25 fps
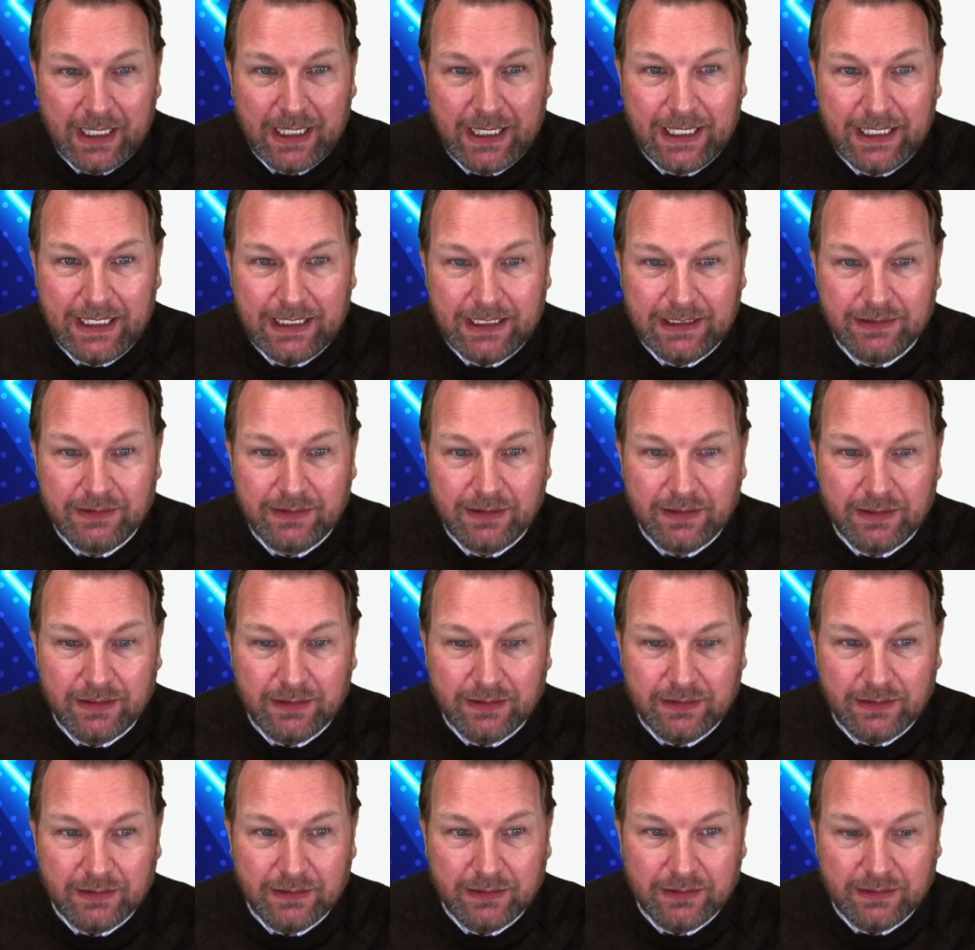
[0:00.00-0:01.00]
And
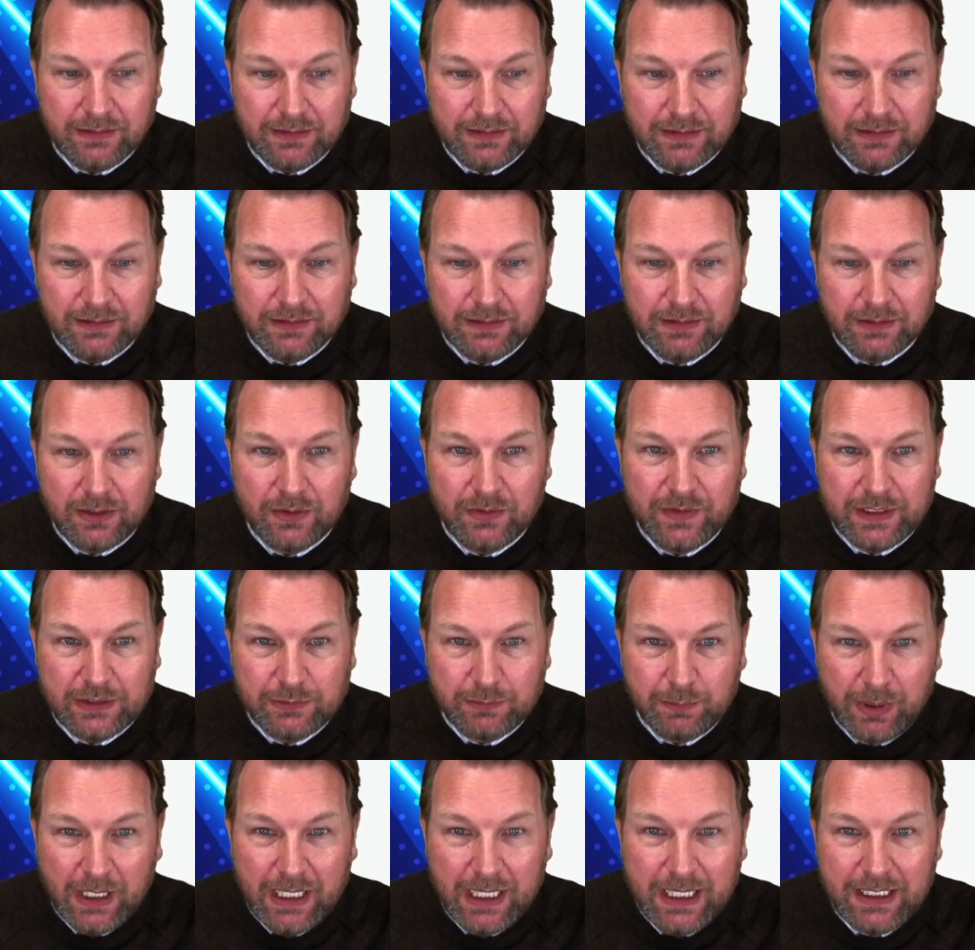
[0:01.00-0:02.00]
you know, this
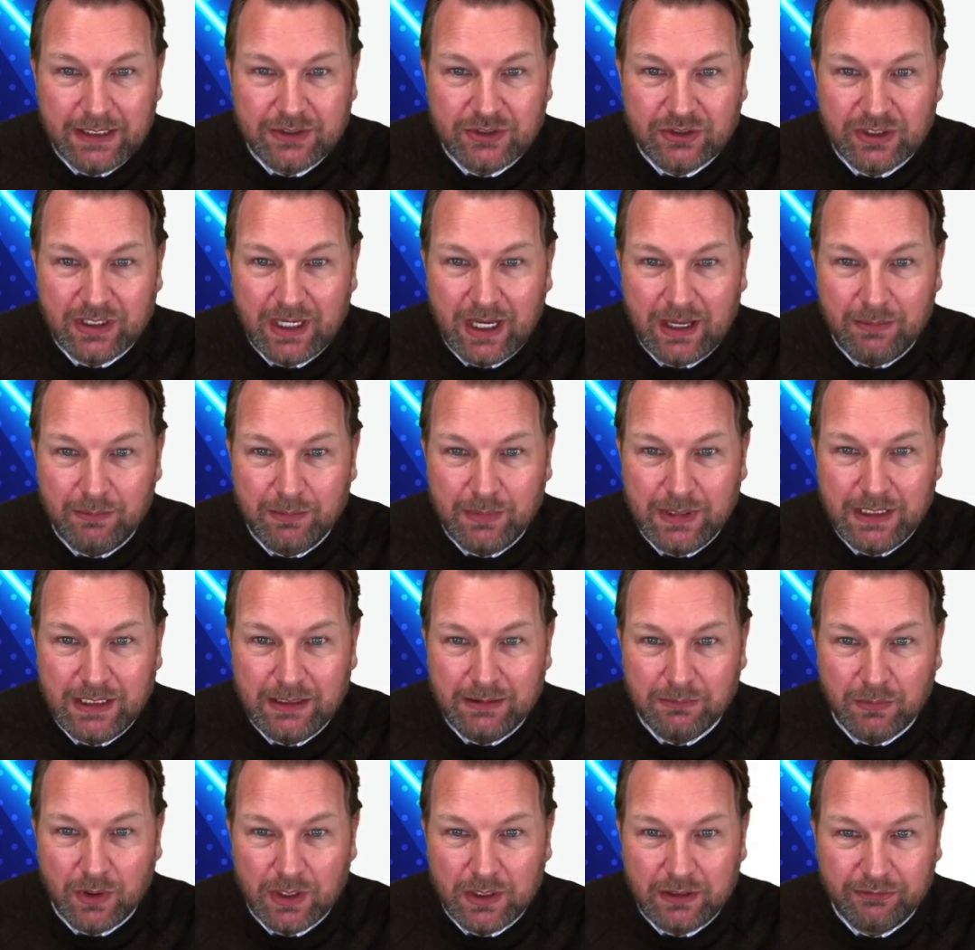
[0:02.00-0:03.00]
page can
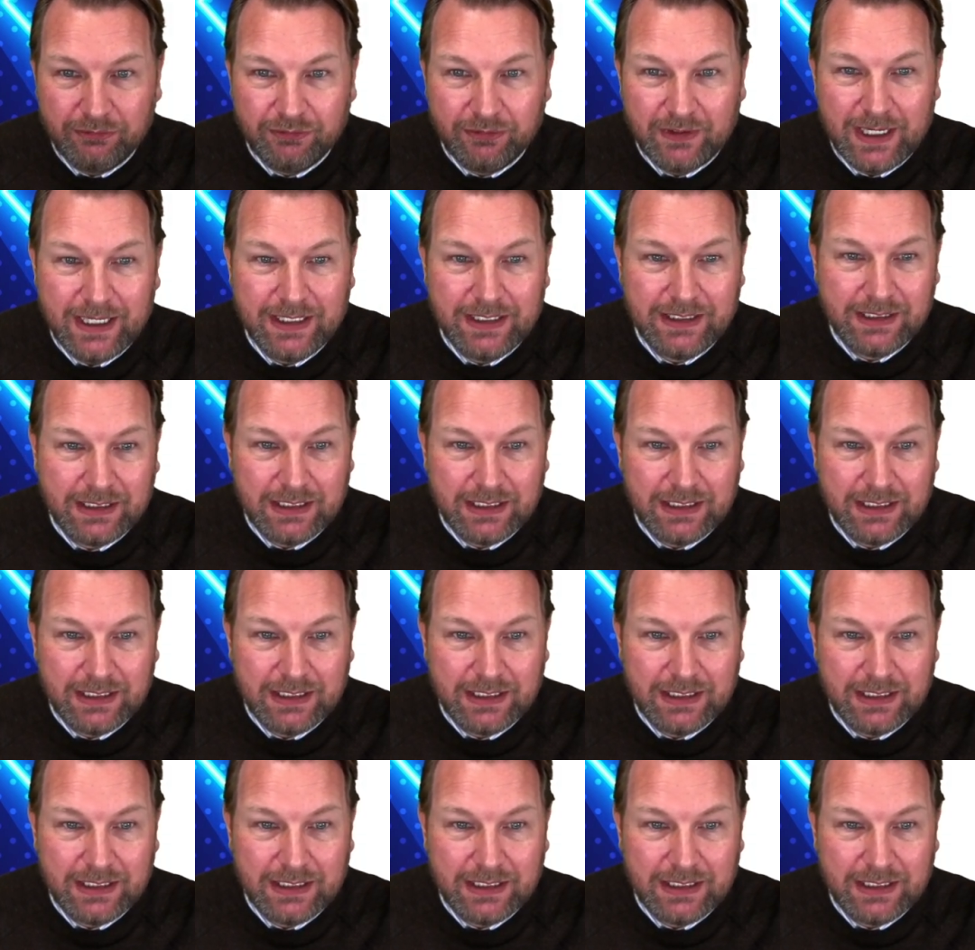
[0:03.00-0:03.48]
be modified